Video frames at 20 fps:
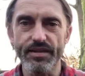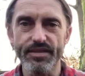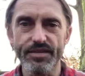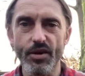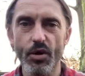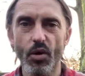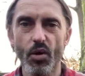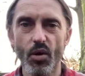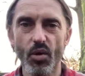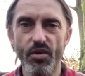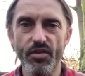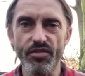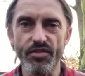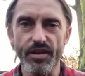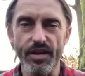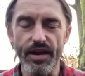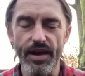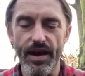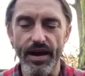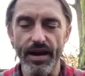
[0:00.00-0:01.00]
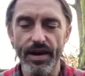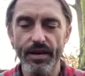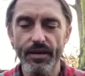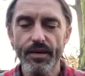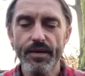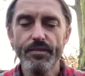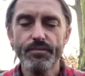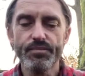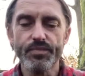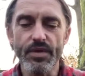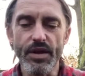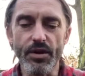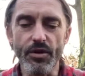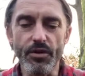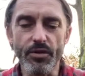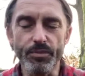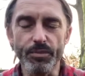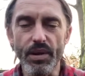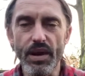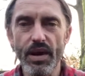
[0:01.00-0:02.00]
its course, okay? You
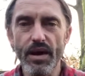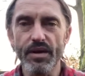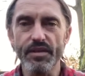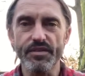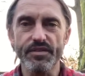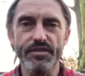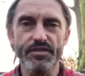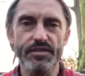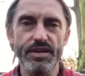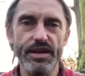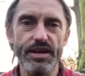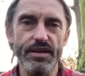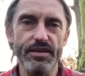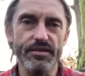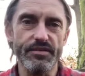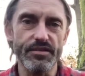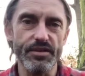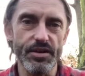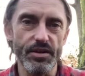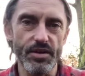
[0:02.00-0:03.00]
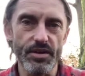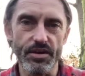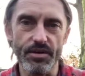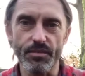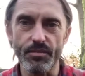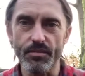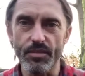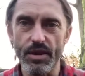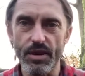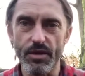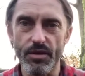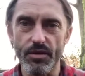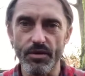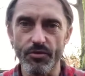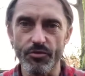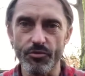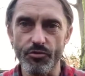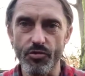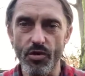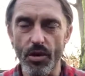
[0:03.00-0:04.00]
can plant seeds, you can you
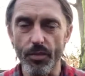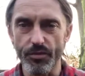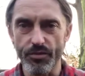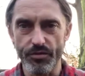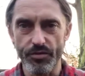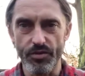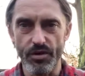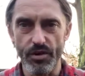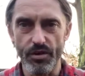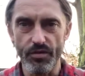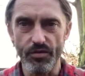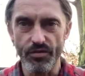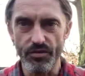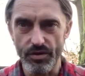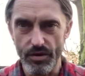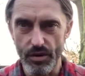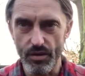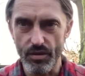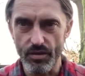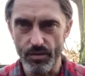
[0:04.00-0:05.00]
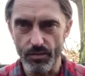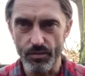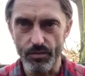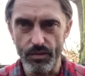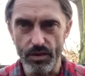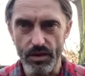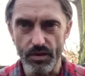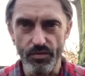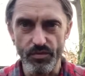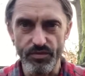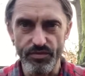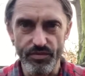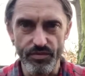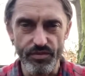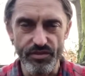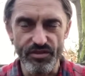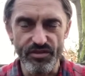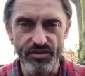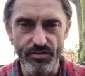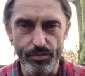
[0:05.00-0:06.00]
can drop truths, you can you
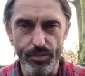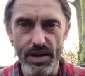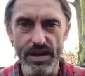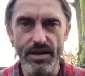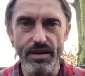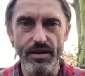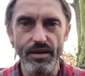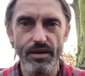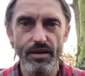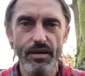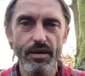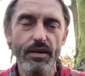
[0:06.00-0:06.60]
speak,